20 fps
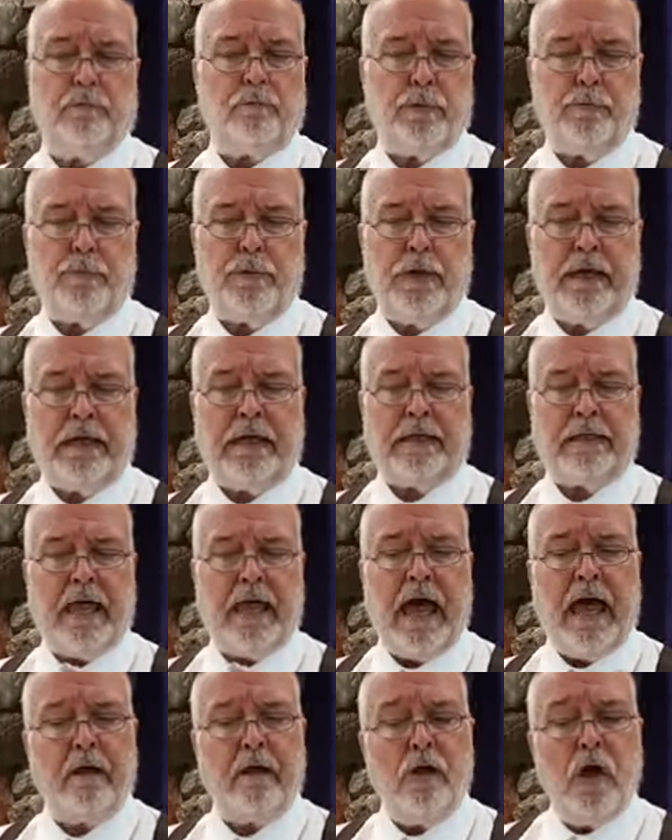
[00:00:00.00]
with reading
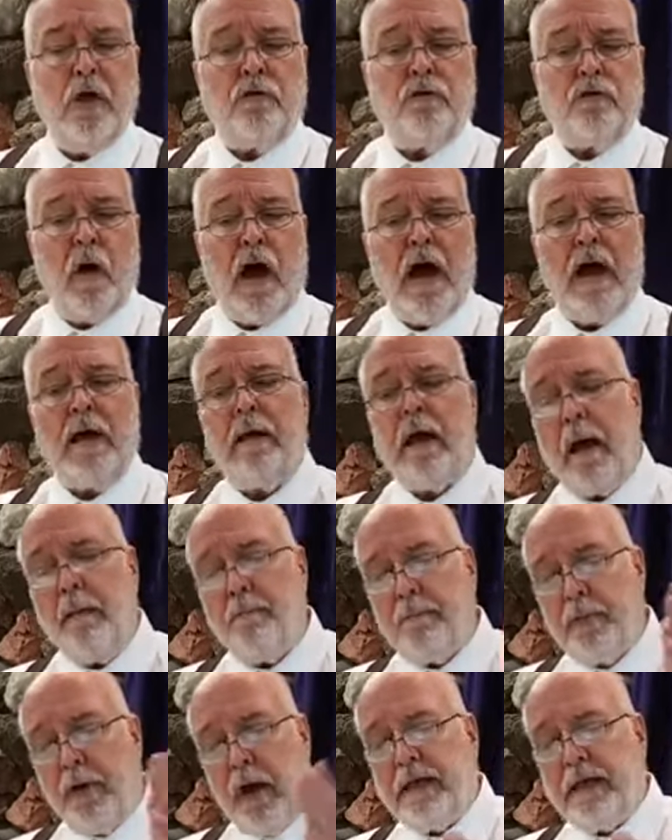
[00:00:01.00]
that, so
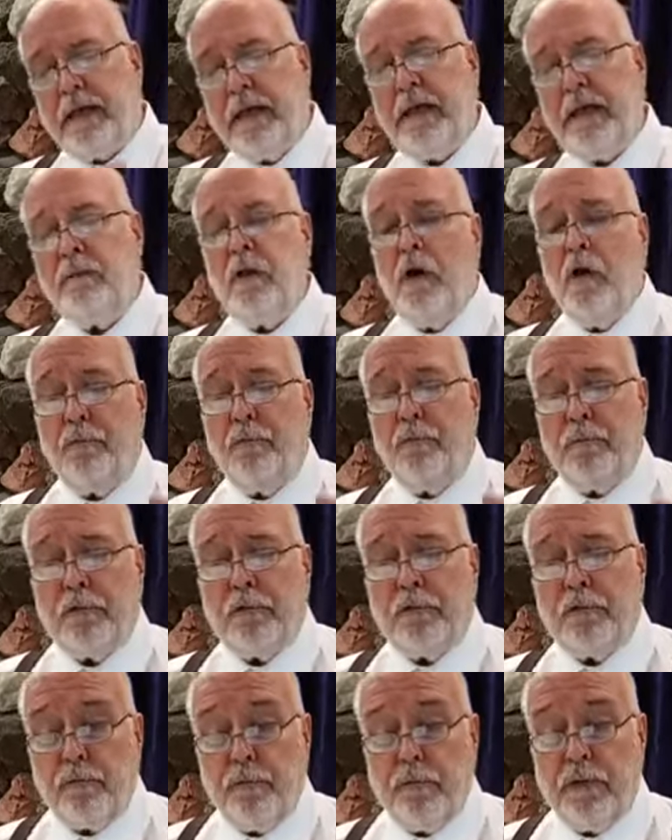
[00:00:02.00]
I brought in
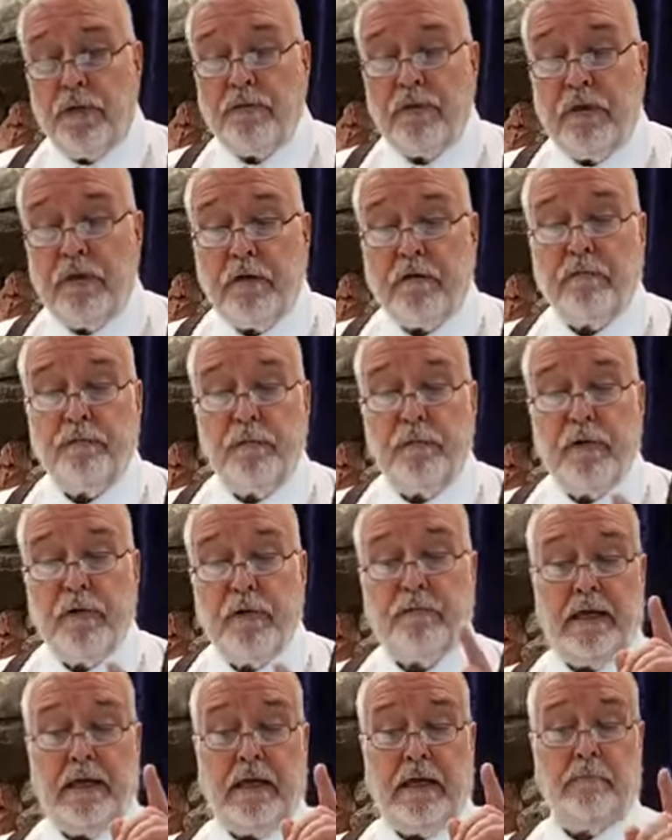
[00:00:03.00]
1 Corinthians
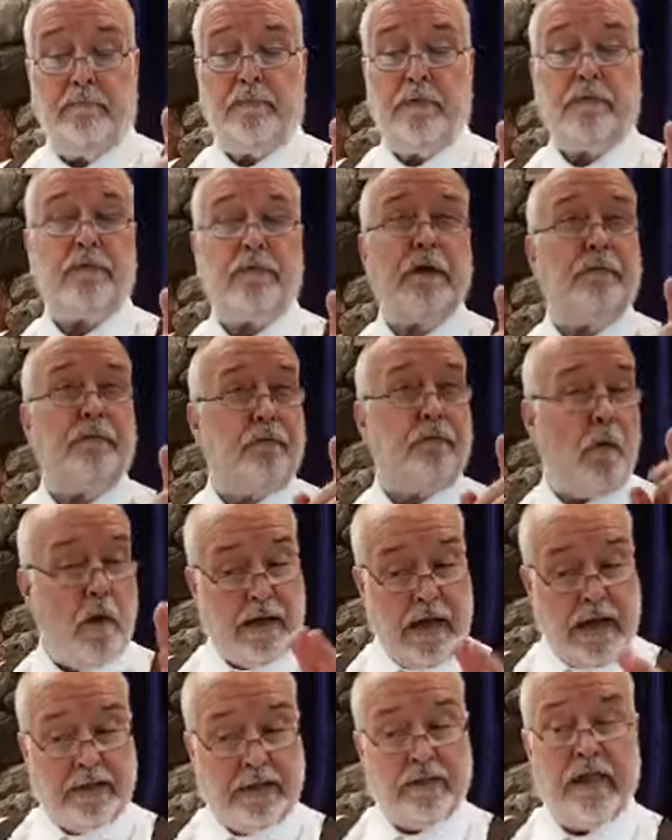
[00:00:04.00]

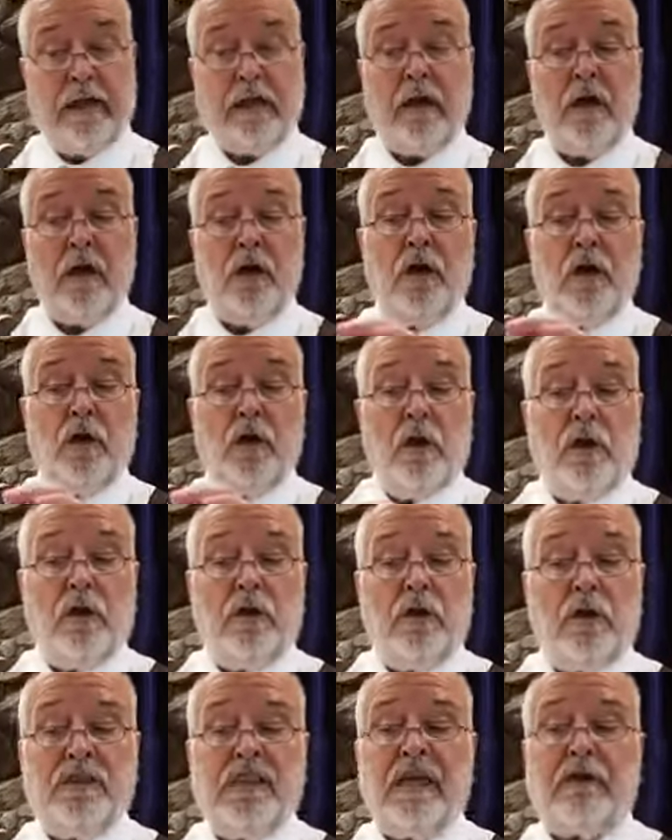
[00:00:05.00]
15:54, and I think
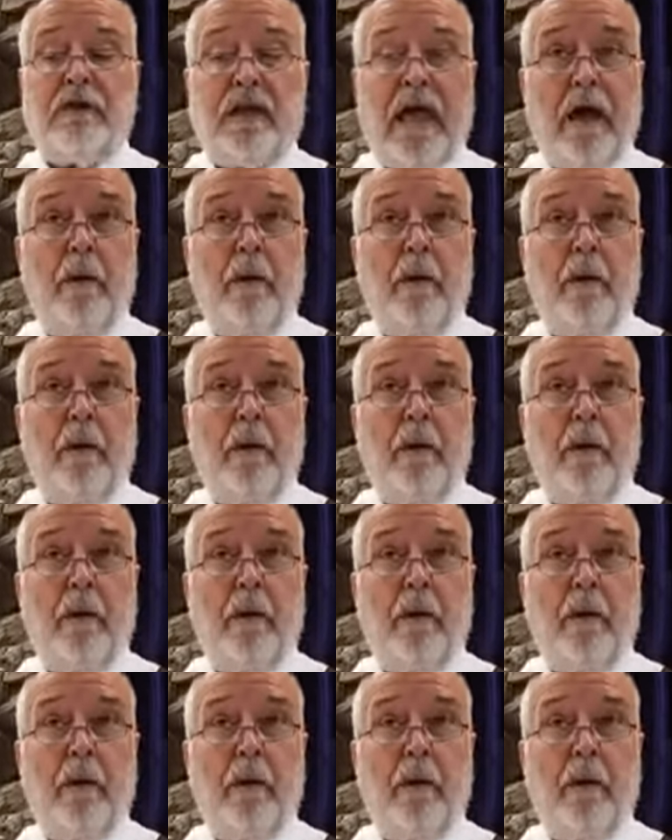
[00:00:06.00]
this